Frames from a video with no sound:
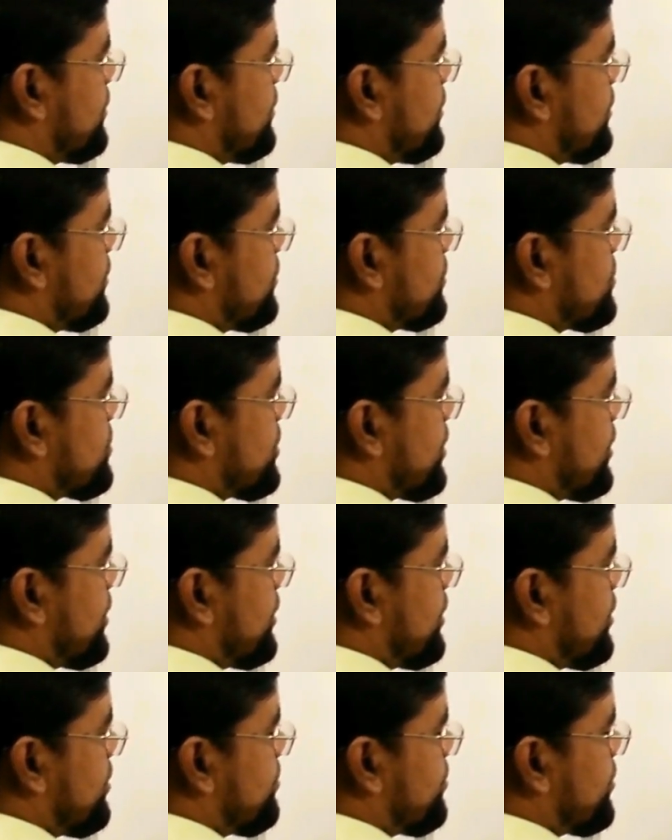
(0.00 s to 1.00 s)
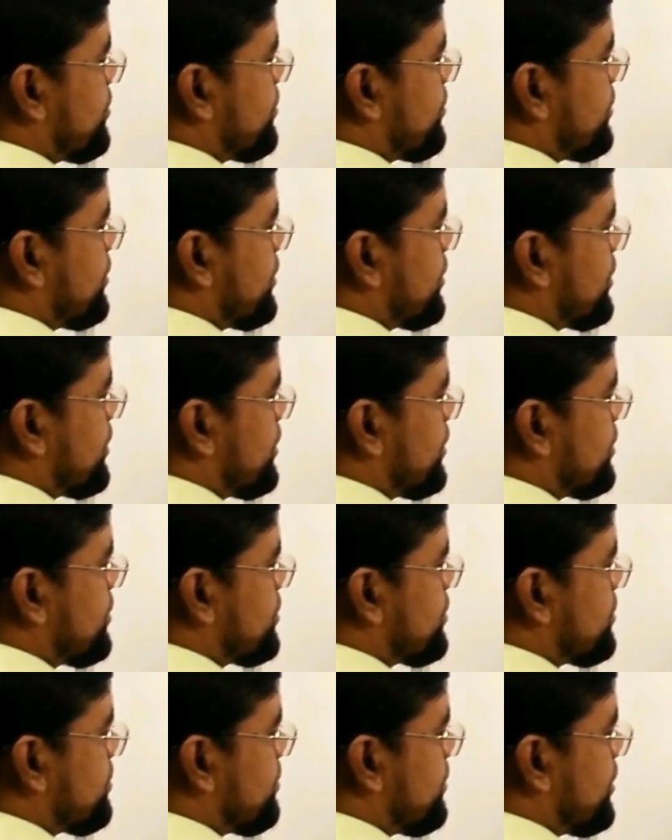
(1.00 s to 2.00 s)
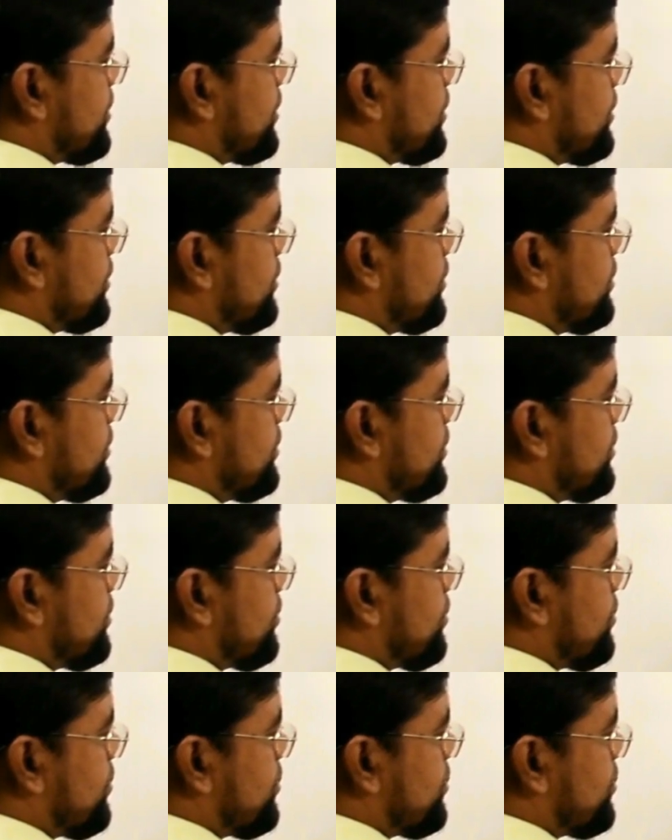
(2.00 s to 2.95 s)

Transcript: sine hyperbolic x by cos